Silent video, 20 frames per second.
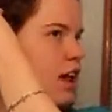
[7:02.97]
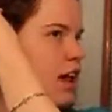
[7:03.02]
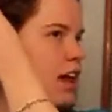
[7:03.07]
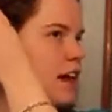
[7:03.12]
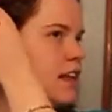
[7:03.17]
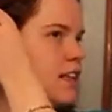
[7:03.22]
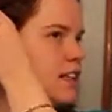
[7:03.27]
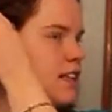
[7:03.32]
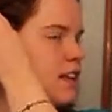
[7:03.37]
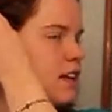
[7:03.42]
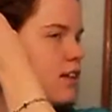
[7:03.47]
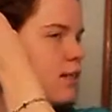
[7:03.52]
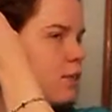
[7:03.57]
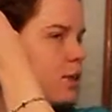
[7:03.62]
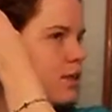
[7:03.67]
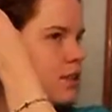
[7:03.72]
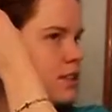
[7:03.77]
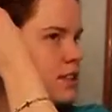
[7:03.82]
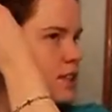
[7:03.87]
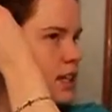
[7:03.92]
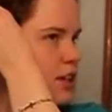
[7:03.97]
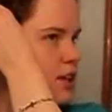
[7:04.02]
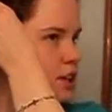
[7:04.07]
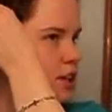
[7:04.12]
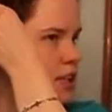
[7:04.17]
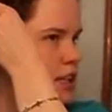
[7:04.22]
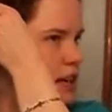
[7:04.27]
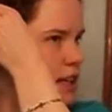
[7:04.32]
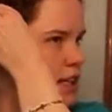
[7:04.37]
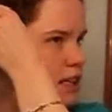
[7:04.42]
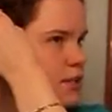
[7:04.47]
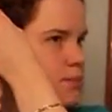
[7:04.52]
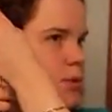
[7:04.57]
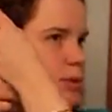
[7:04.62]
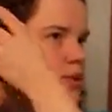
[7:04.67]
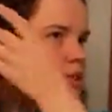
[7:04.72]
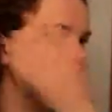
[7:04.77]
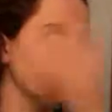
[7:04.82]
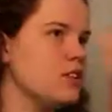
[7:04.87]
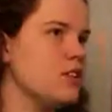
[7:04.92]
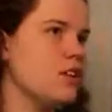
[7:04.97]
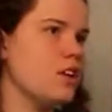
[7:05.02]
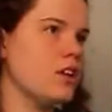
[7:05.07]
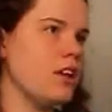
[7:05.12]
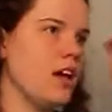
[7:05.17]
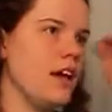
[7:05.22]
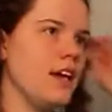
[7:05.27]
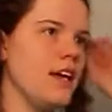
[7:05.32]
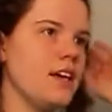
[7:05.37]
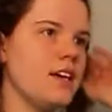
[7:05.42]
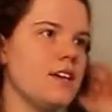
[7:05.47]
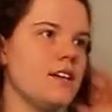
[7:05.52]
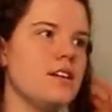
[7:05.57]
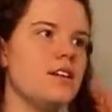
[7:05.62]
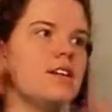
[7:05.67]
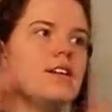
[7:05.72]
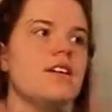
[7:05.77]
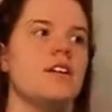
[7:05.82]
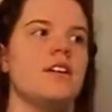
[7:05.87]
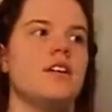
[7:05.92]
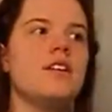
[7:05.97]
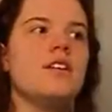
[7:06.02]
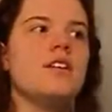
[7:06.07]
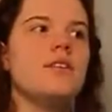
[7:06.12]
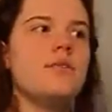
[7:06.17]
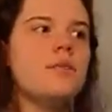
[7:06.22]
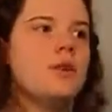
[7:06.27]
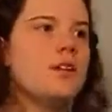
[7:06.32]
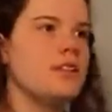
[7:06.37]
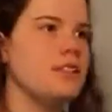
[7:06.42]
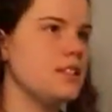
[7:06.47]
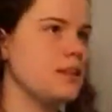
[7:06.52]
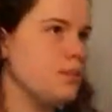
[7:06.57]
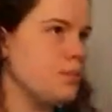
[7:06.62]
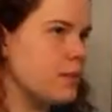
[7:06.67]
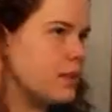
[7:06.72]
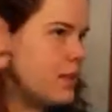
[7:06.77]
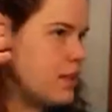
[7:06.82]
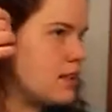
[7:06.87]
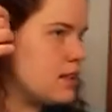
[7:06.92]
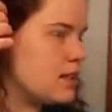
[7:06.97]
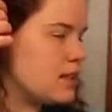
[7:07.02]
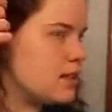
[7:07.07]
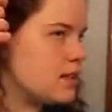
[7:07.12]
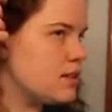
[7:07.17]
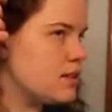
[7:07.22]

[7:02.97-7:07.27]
idea of what this hairstyle is supposed to look like when it's completed.